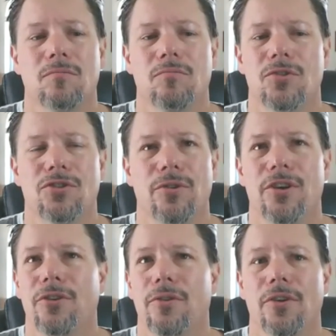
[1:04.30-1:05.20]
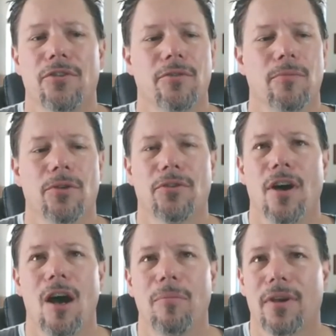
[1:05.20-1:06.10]
strenuous, most
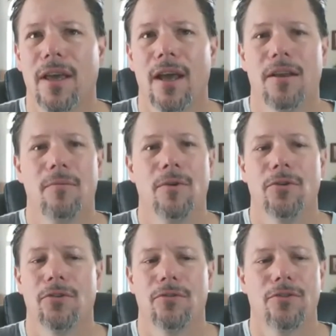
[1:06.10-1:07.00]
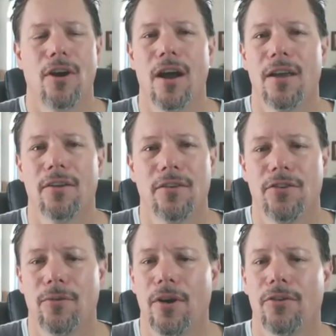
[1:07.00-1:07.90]
complicated, most trying
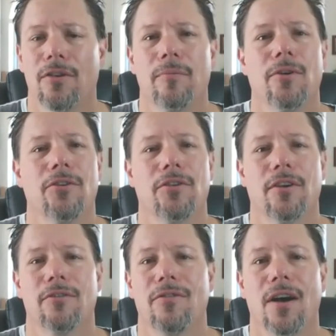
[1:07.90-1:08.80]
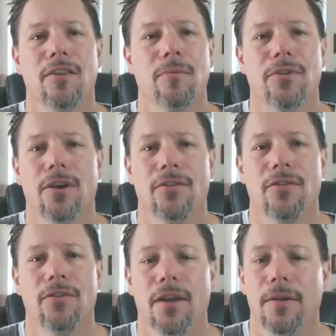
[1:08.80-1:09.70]
situation a person can find themselves
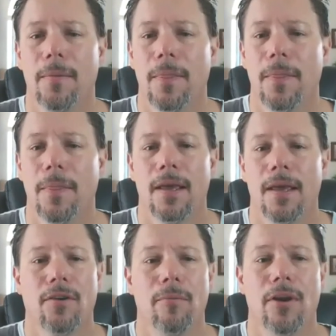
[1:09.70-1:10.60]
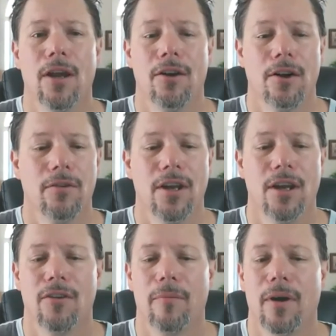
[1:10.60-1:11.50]
in. So I'm never,
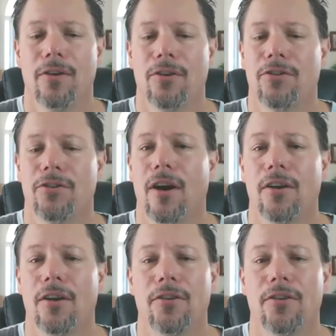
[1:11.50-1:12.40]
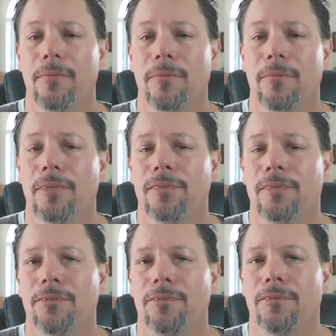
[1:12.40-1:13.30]
never am I just trying to,
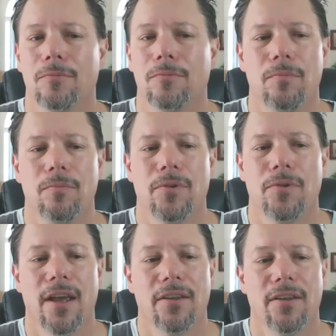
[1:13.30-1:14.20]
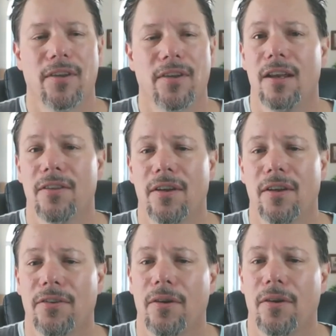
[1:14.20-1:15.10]
to say it's, anything's
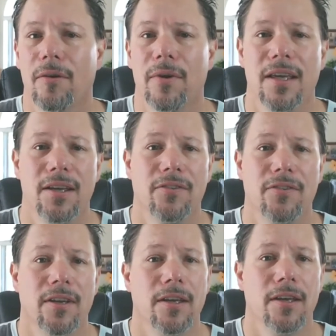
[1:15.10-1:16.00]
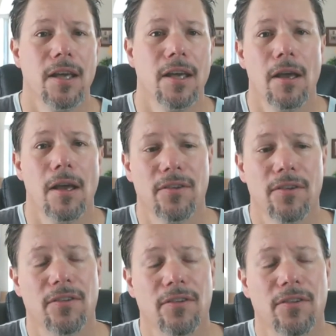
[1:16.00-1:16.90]
going to be easy, because it's
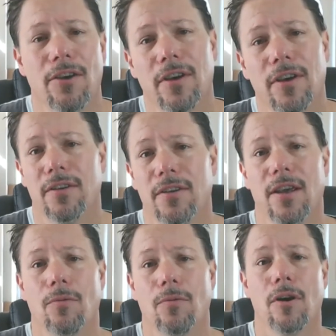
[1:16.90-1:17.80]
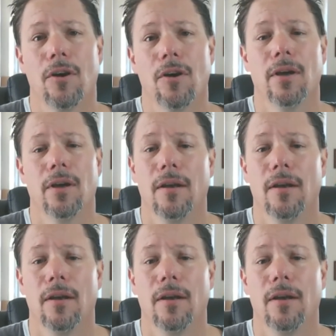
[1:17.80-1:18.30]
definitely going to take work. But,